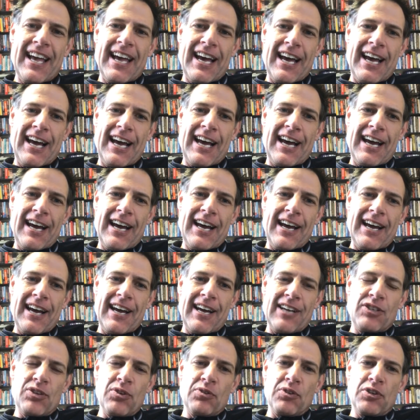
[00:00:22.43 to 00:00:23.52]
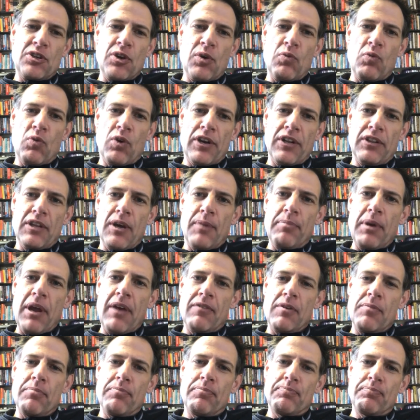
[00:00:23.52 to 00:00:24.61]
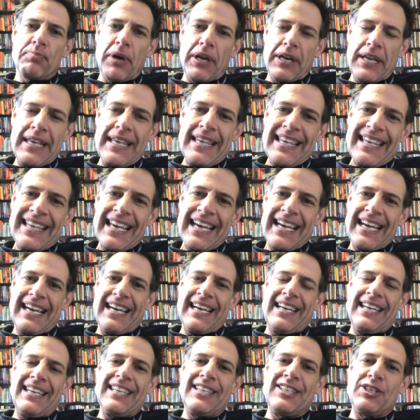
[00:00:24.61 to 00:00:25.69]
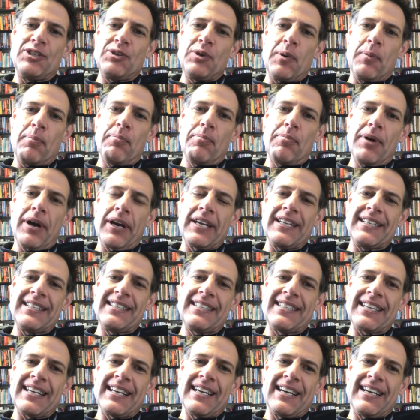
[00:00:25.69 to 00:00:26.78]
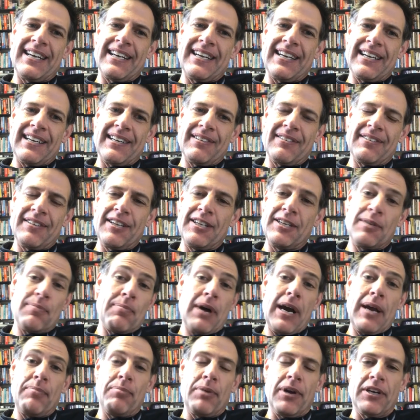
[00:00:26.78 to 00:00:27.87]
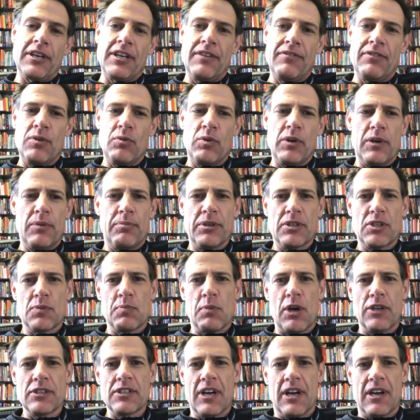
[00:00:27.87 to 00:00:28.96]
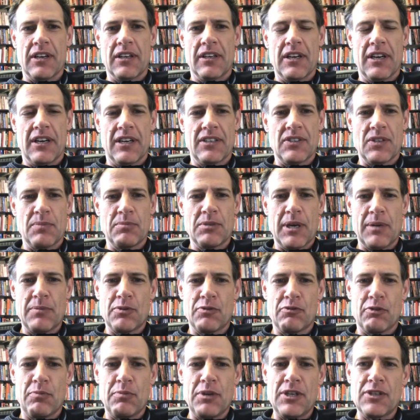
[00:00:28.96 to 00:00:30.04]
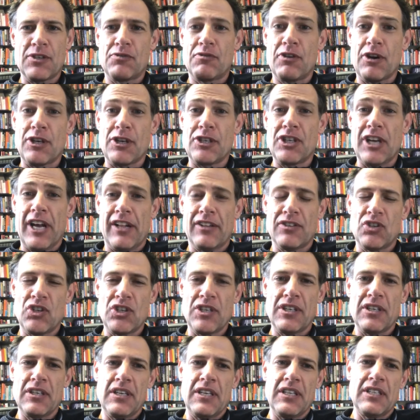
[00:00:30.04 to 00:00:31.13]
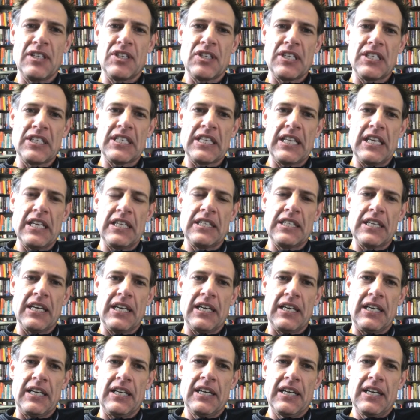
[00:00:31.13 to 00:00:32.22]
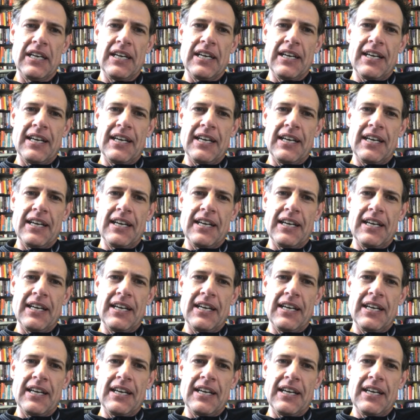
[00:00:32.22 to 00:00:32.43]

I certainly don't want to lump everybody into a bucket, into my bucket, if you will. But small talk sometimes for me is very challenging in the sense that